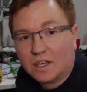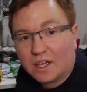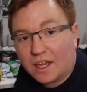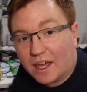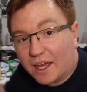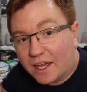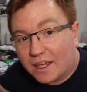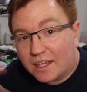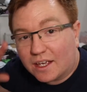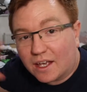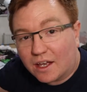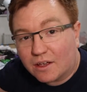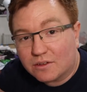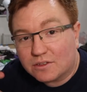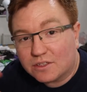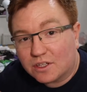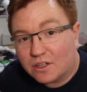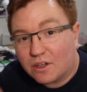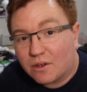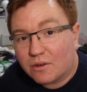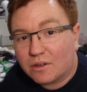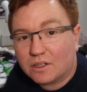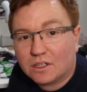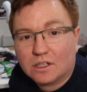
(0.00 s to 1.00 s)
Hey, how's
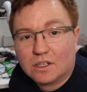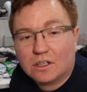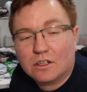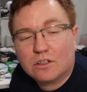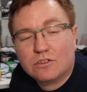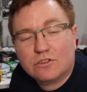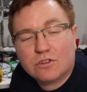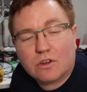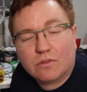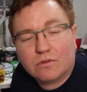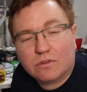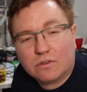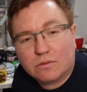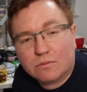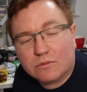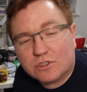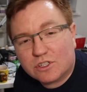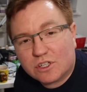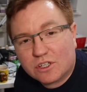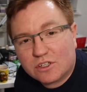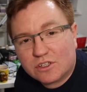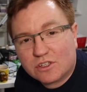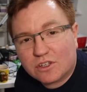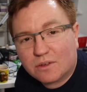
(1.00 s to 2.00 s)
it going? It's John from the
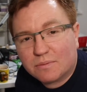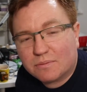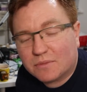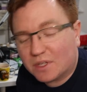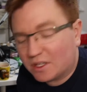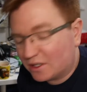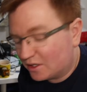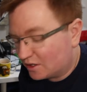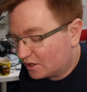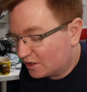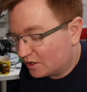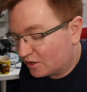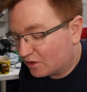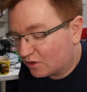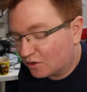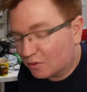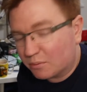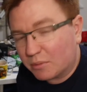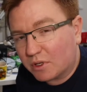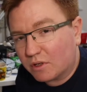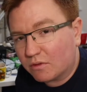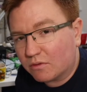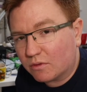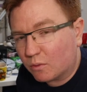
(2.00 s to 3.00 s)
Machine Shop. Got
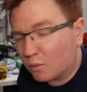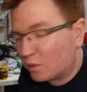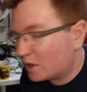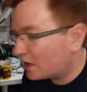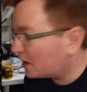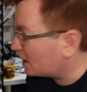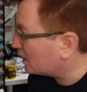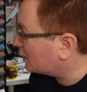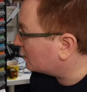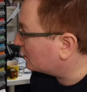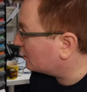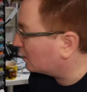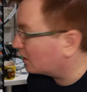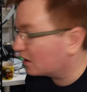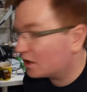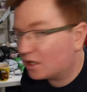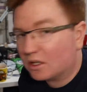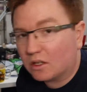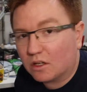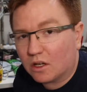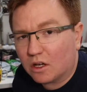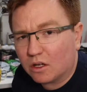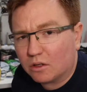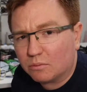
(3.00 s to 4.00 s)
a bit of a weird
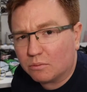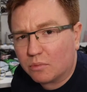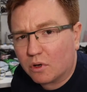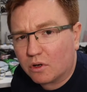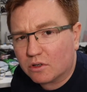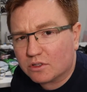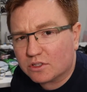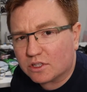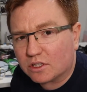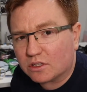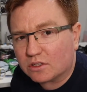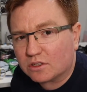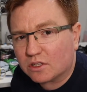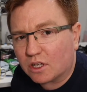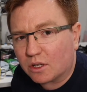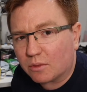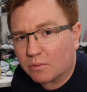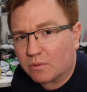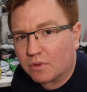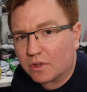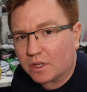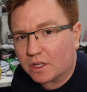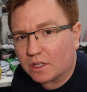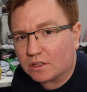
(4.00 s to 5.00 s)
unboxing
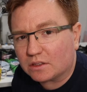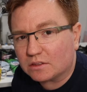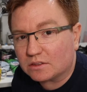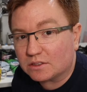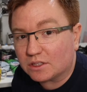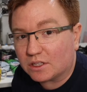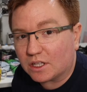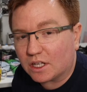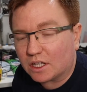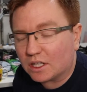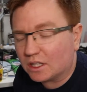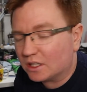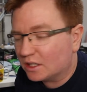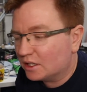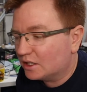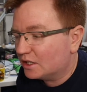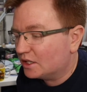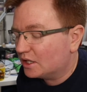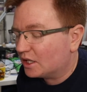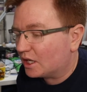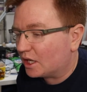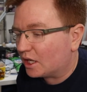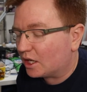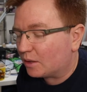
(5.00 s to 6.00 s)
type thing today.
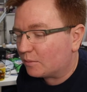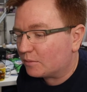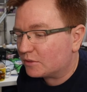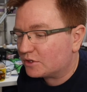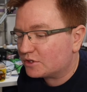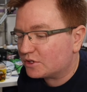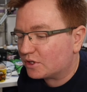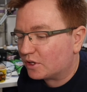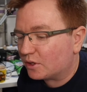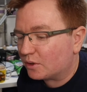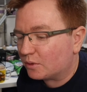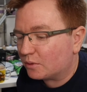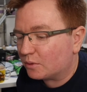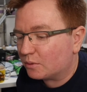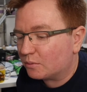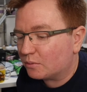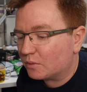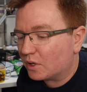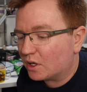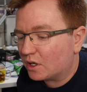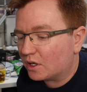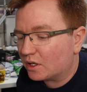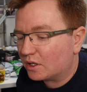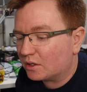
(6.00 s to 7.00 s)
So
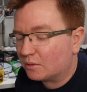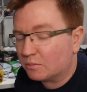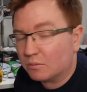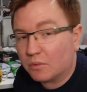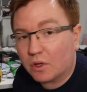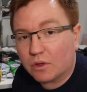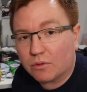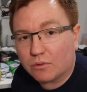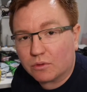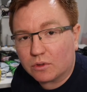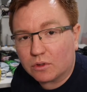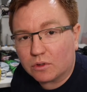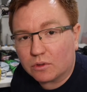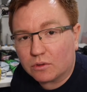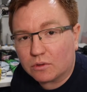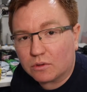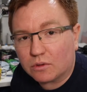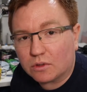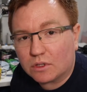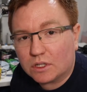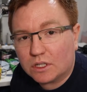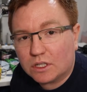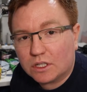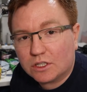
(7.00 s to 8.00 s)
my
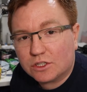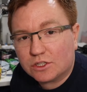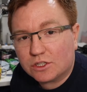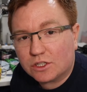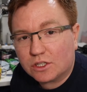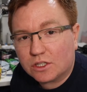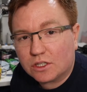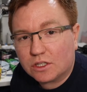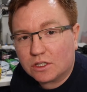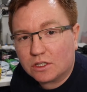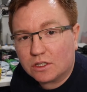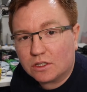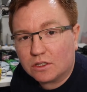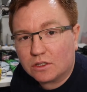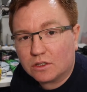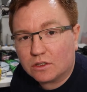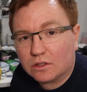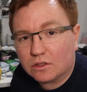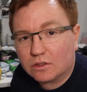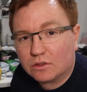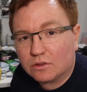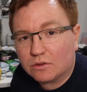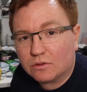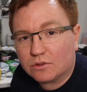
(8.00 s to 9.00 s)
mother-in-law,
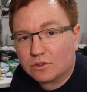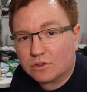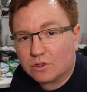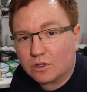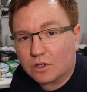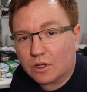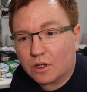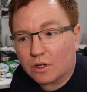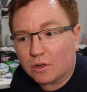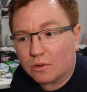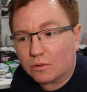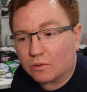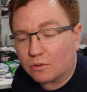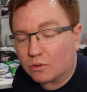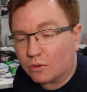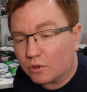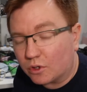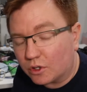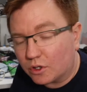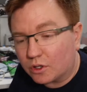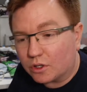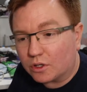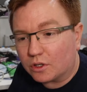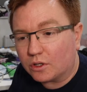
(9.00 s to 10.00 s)
she used to own,
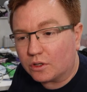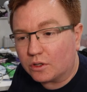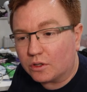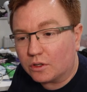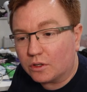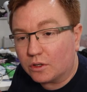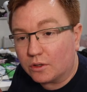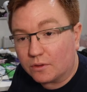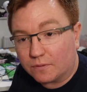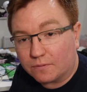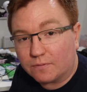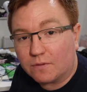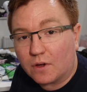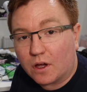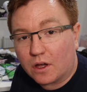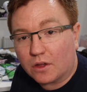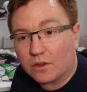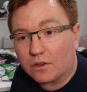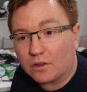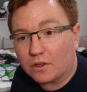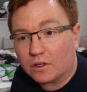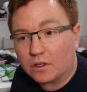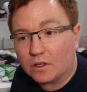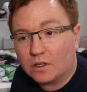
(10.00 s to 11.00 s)
or her
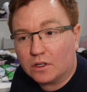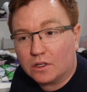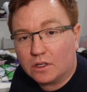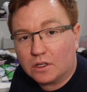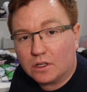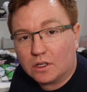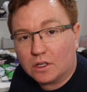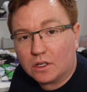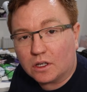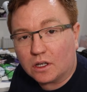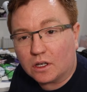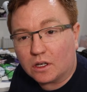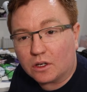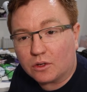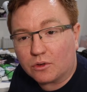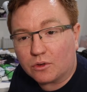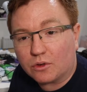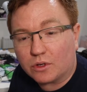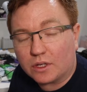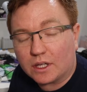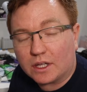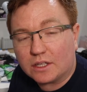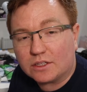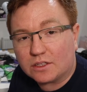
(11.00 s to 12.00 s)
father
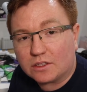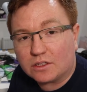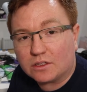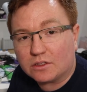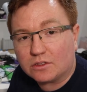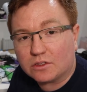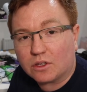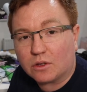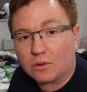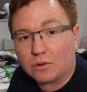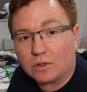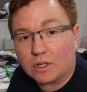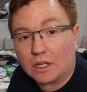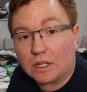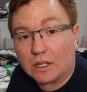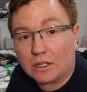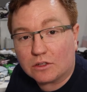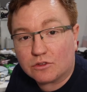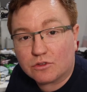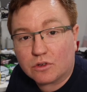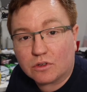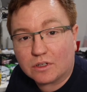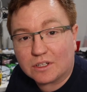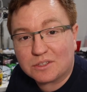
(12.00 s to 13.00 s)
created his own
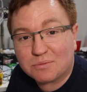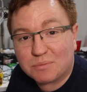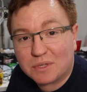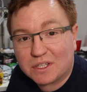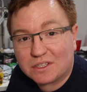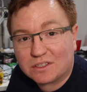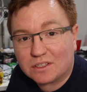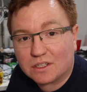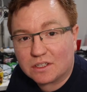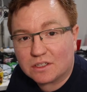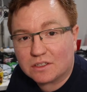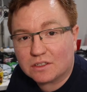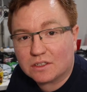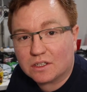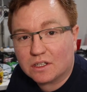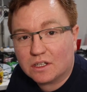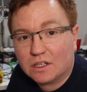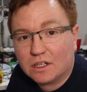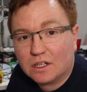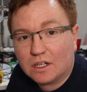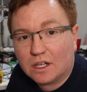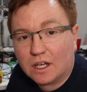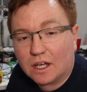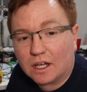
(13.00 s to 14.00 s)
electronics business,
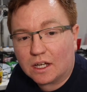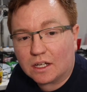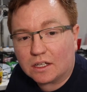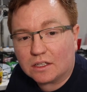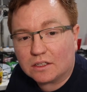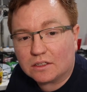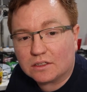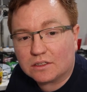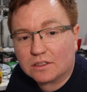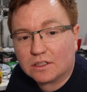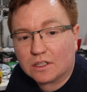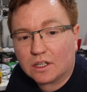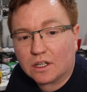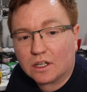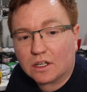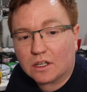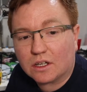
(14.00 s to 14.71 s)
and